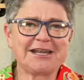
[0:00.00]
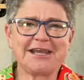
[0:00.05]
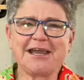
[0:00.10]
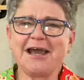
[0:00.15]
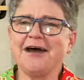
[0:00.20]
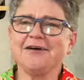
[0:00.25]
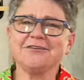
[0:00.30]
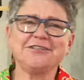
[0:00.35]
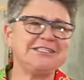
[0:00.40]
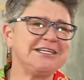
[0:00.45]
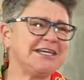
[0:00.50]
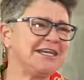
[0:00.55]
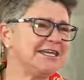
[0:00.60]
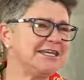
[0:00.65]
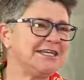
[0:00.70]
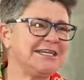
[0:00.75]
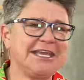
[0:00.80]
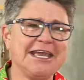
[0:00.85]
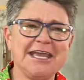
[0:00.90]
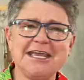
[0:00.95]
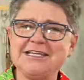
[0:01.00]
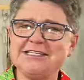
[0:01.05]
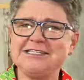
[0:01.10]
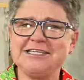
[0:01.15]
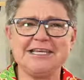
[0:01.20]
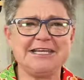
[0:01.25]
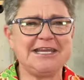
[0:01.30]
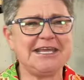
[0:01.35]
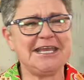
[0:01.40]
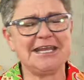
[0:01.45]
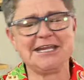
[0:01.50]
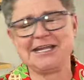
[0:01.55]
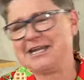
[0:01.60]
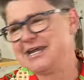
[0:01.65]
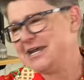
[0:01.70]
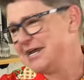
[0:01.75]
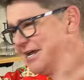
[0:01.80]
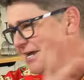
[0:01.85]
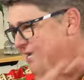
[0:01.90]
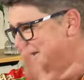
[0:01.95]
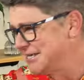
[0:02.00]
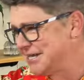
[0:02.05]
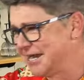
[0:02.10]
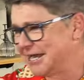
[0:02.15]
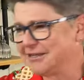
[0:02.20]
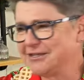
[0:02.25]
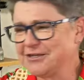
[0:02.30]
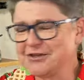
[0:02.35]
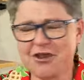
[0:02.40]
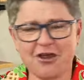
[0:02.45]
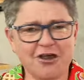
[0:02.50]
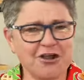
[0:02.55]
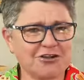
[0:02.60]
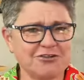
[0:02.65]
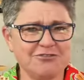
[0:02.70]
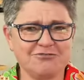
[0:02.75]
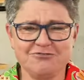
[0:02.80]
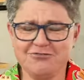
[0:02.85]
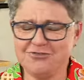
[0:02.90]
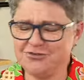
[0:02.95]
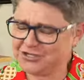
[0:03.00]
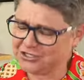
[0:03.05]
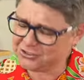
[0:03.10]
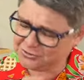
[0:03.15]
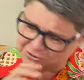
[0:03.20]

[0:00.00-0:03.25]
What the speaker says: Gauteng, KZN, down the garden route,